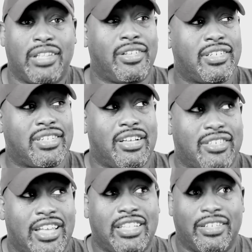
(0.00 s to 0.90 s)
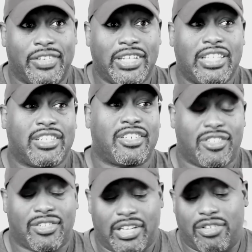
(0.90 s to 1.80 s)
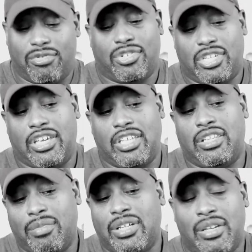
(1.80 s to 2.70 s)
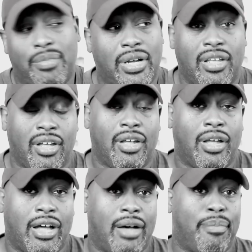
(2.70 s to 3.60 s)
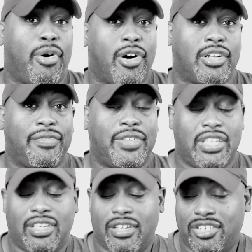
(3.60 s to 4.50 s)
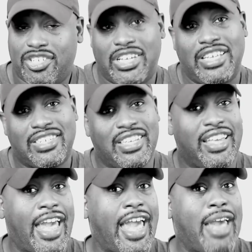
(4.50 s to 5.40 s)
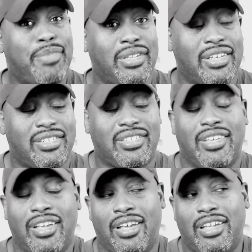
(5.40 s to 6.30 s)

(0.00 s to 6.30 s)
I know that sounds kind of elitist. It's like you should take any money, but I'm part of the chasing happiness.